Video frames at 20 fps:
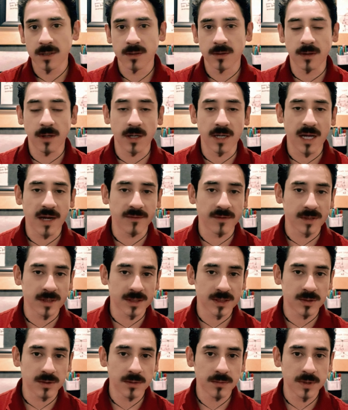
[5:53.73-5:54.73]
dotted half note
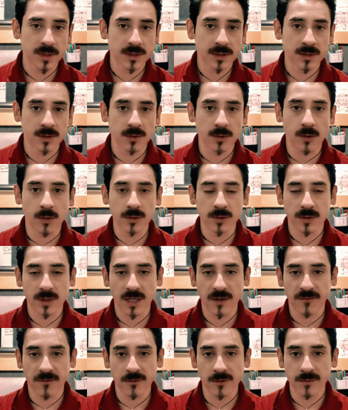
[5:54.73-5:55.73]
has 3 beats, whole note
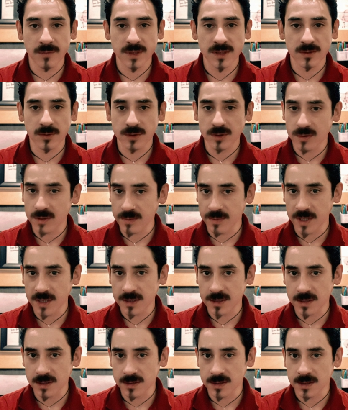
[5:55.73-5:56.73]
has 4 beats. Those are the
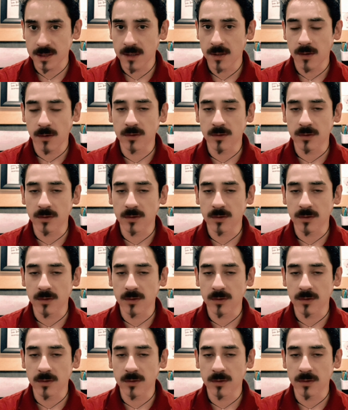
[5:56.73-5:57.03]
basics.